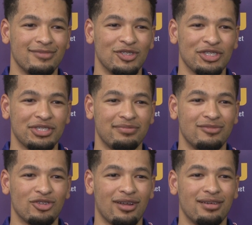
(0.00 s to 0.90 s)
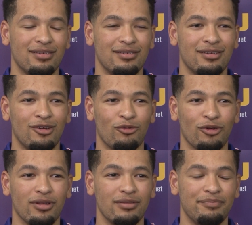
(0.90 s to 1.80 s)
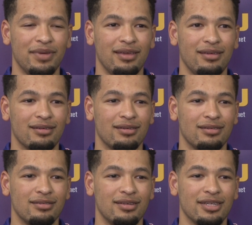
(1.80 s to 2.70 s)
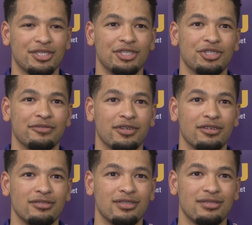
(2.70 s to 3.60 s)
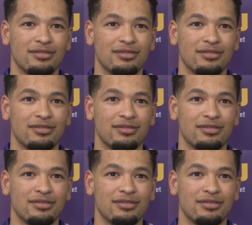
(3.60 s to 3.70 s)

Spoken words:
just trying to be an extension of Coach.